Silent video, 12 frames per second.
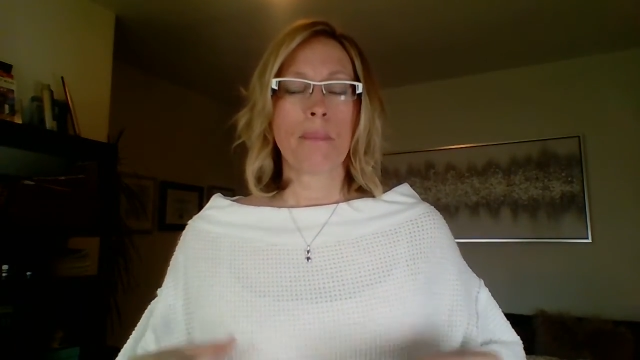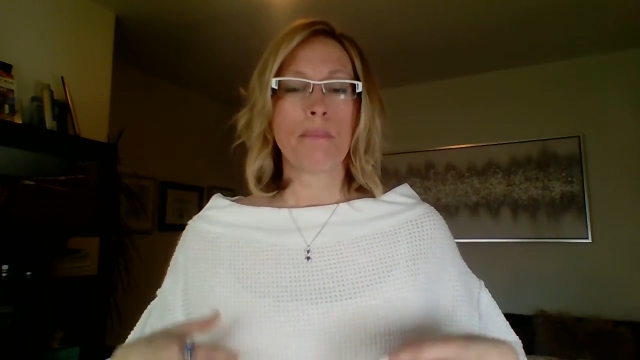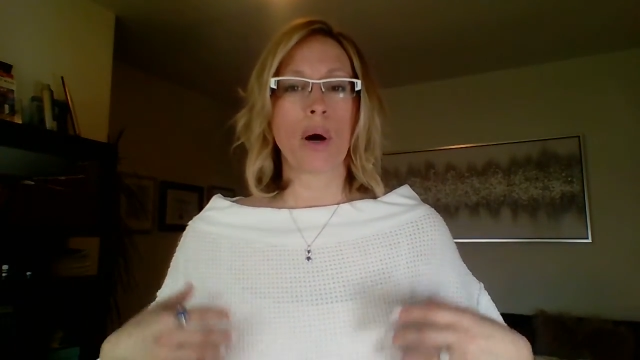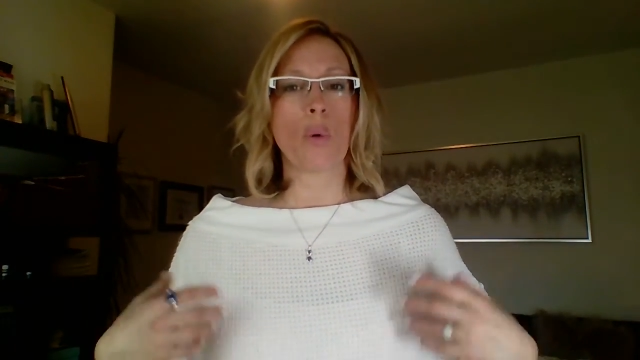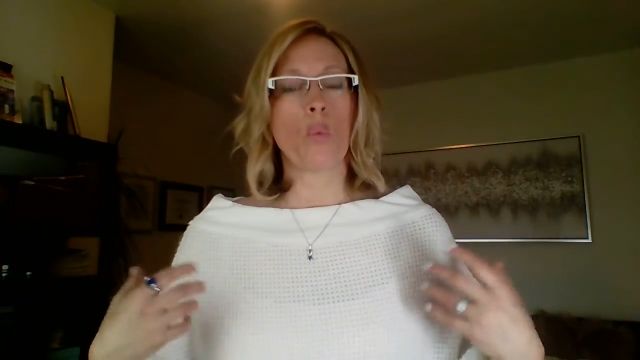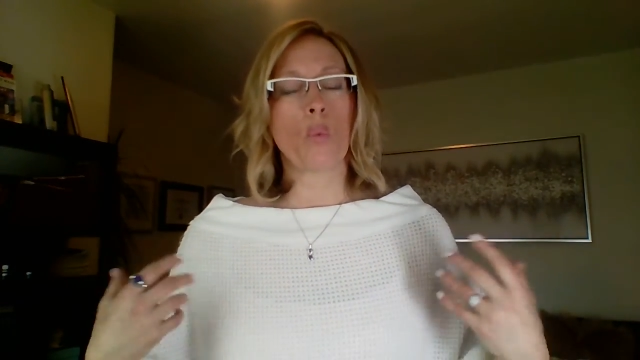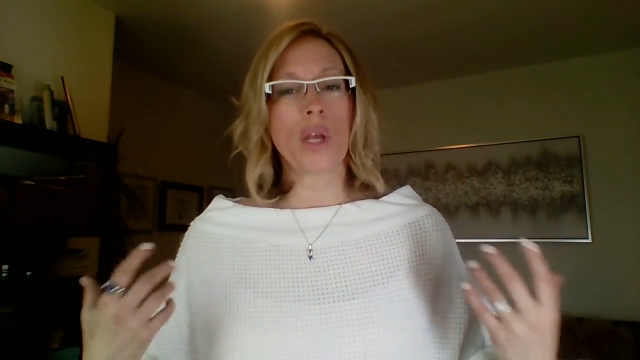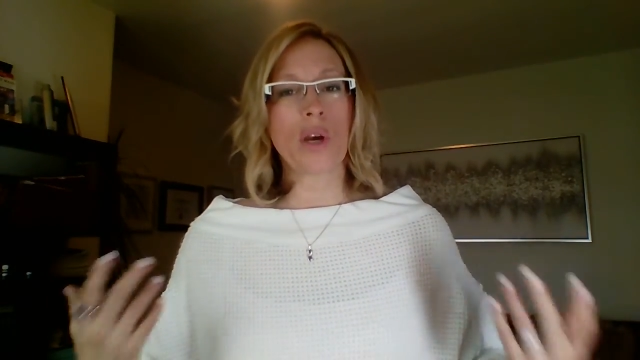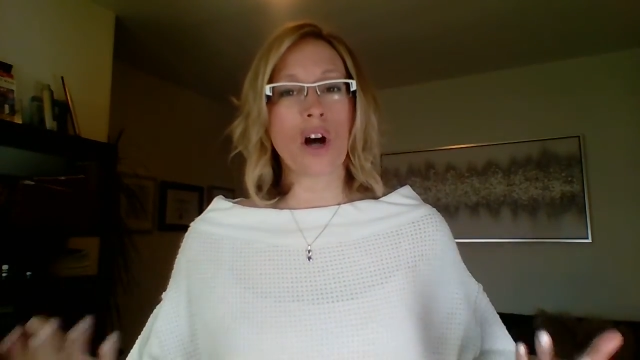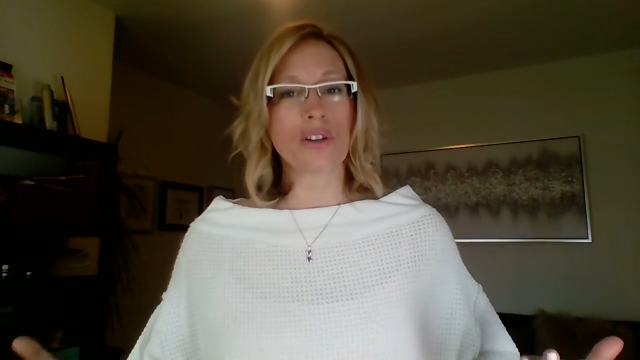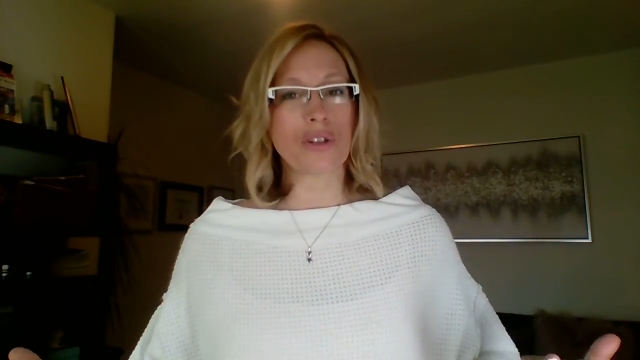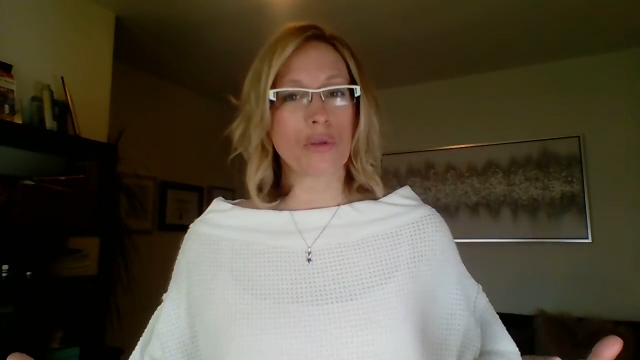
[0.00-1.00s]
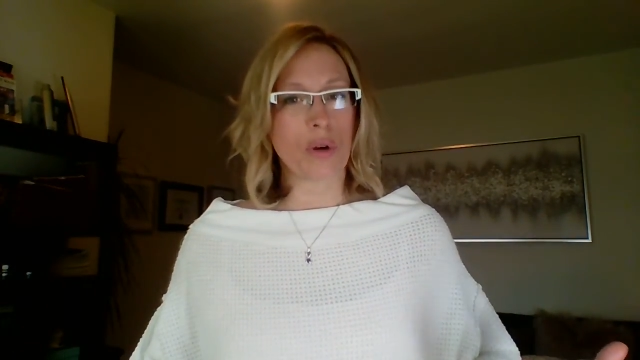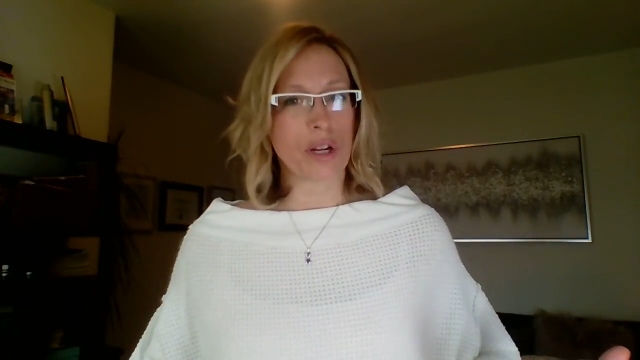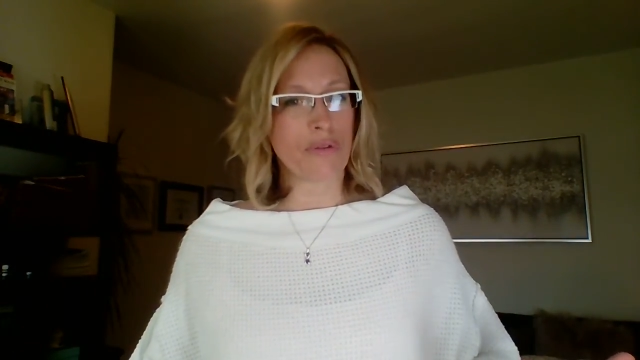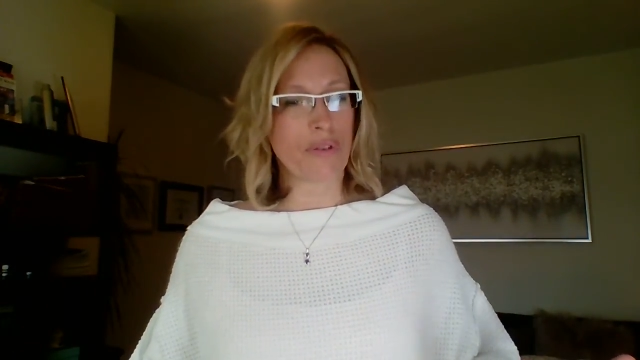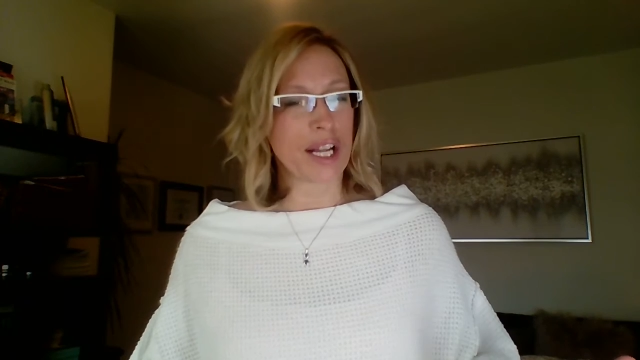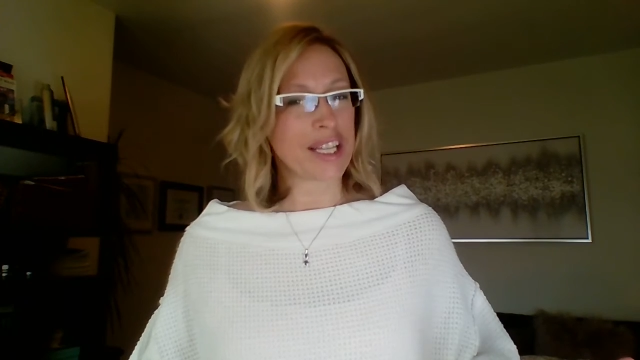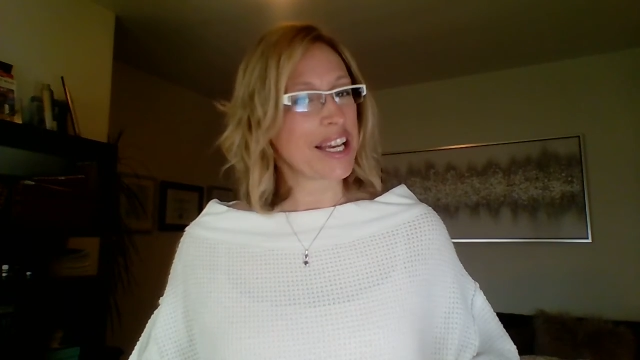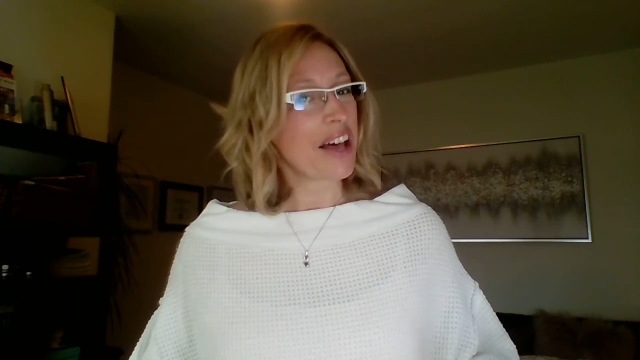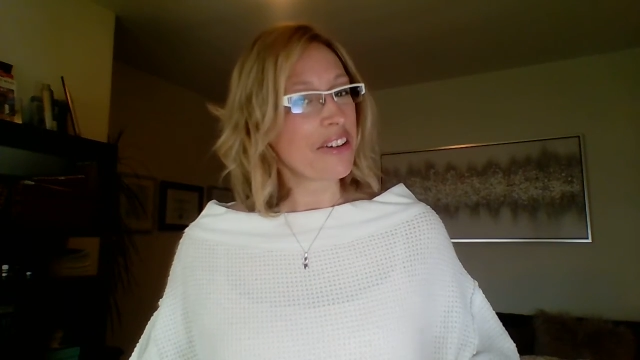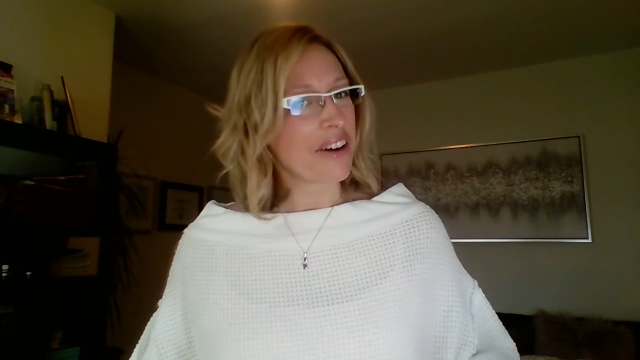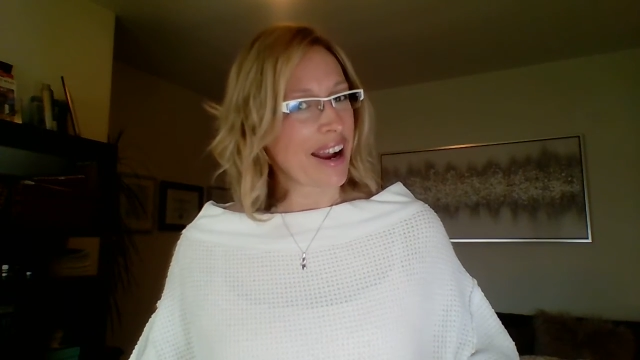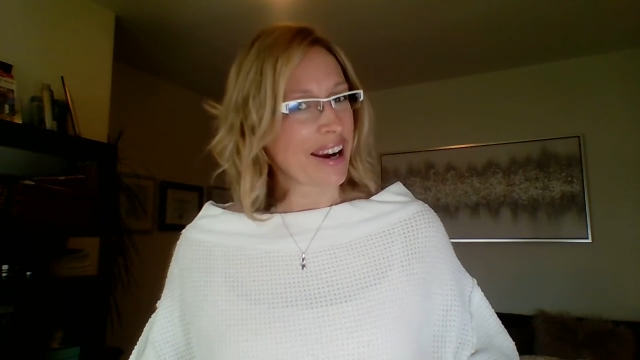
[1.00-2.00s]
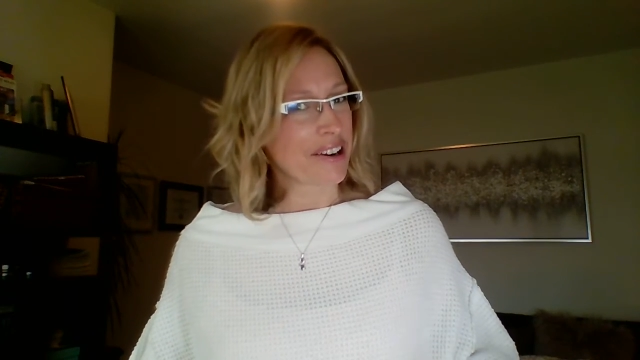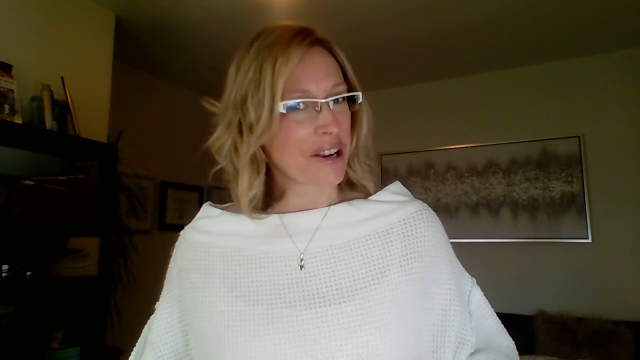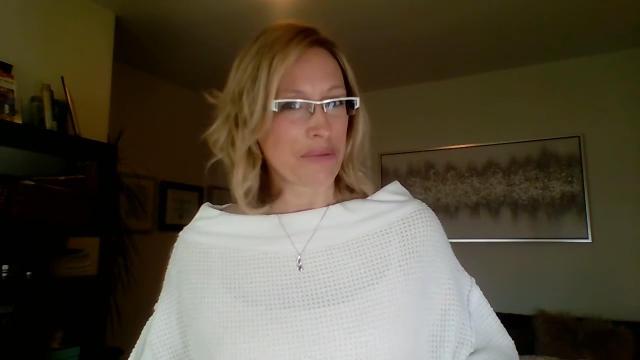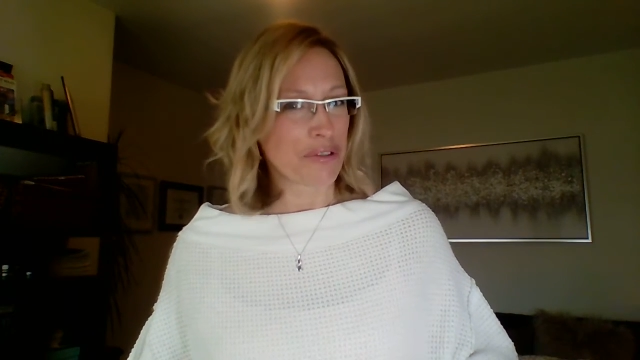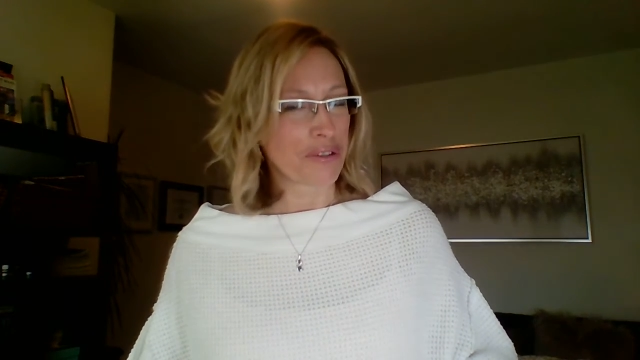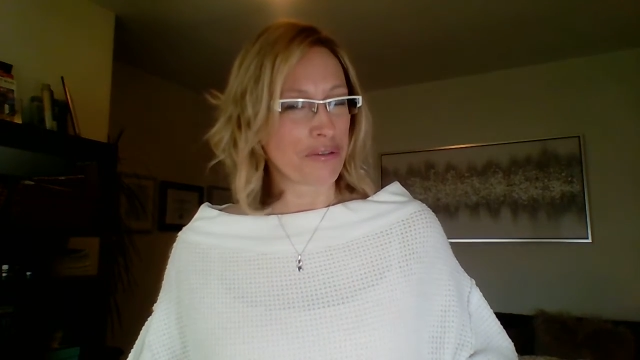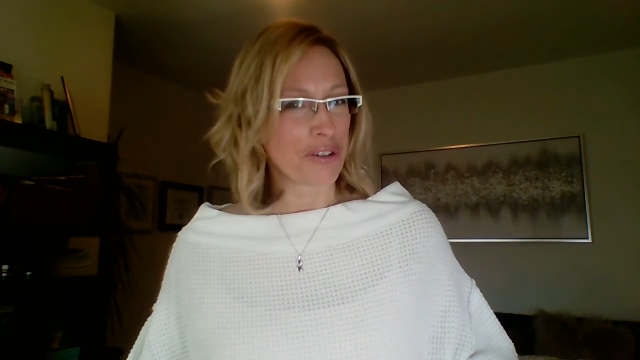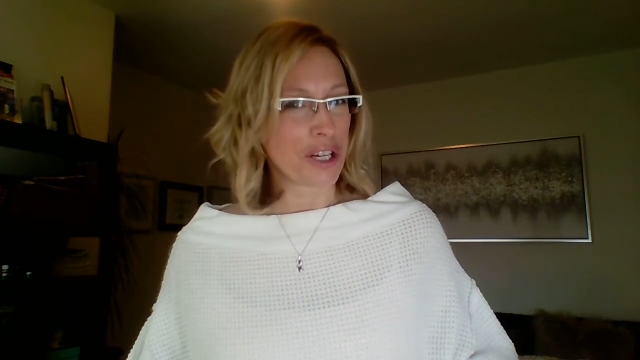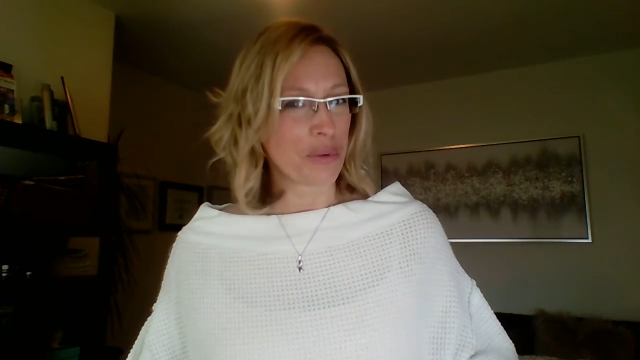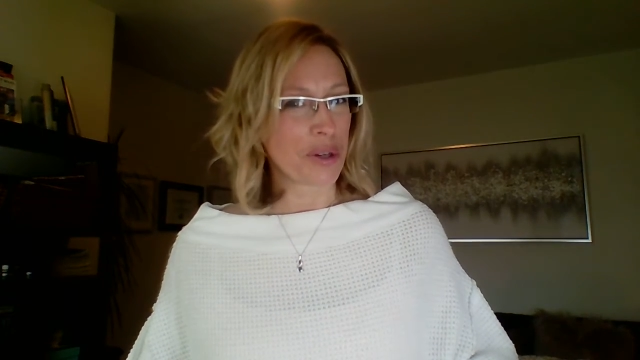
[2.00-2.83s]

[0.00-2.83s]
But we also want to find the other acronym for fear,